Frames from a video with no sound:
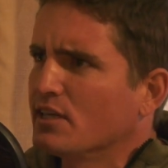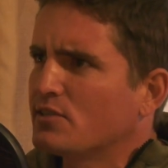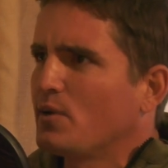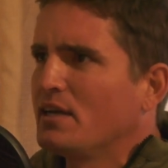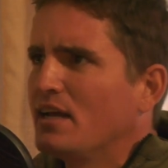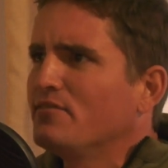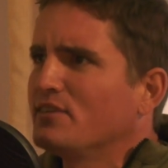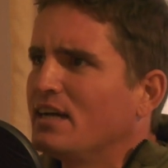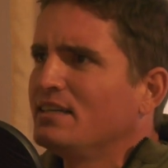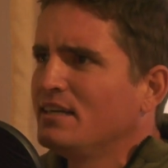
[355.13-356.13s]
that's why an
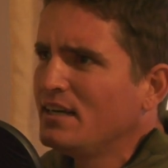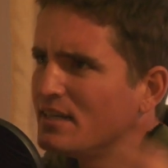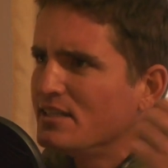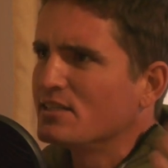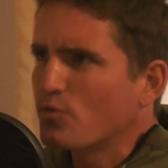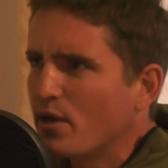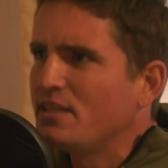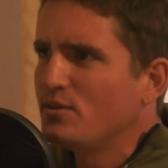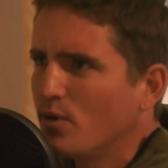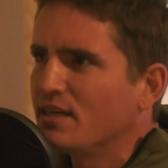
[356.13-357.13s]
elephant hunt is
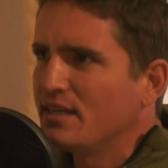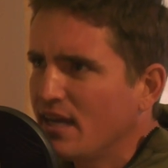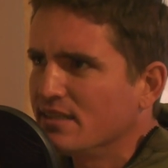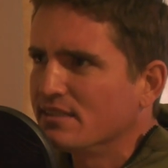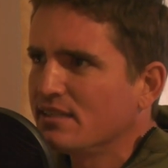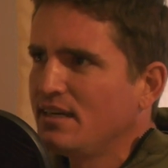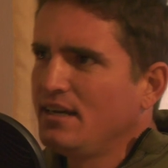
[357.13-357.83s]
21 days